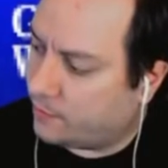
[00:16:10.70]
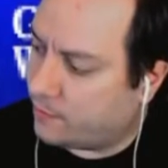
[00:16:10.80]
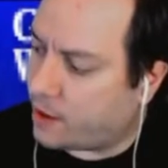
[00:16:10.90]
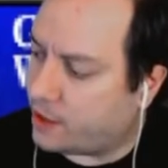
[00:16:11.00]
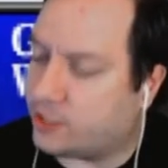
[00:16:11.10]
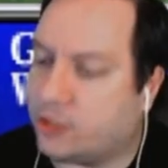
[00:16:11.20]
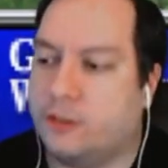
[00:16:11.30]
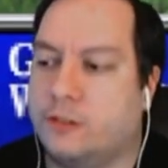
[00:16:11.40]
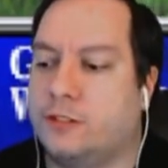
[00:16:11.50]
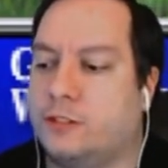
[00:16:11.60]
About to start
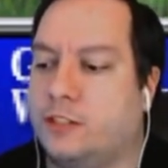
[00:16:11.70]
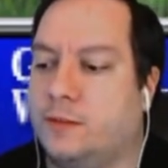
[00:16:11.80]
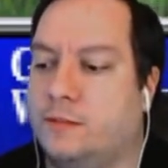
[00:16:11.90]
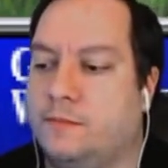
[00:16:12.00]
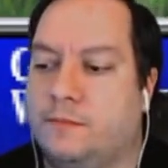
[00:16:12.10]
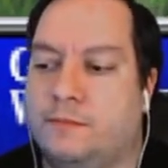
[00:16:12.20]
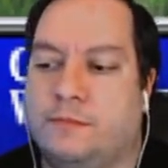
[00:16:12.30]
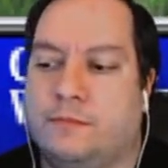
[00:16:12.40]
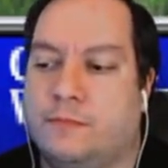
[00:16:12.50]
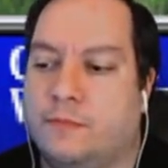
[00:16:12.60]
your own stream, huh?
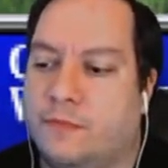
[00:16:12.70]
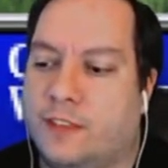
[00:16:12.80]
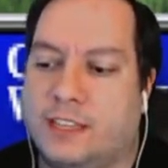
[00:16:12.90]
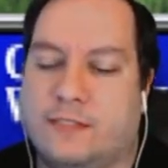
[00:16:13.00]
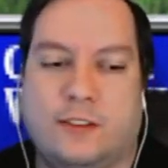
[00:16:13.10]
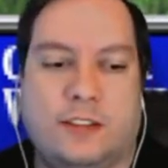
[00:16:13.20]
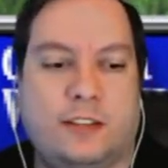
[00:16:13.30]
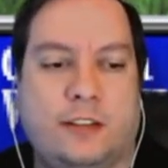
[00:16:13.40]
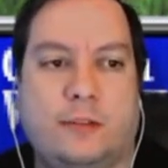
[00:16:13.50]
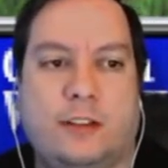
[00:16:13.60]
Thanks for
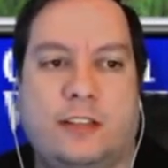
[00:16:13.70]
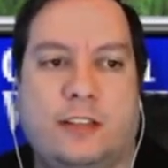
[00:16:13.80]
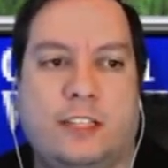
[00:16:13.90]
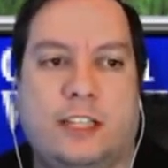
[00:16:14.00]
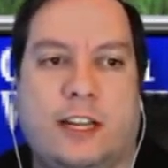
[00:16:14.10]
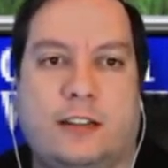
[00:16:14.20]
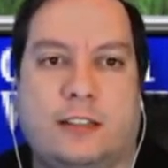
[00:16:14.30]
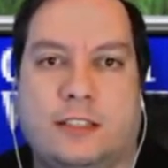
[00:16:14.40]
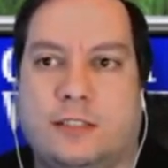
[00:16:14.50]
contributing to the challenge.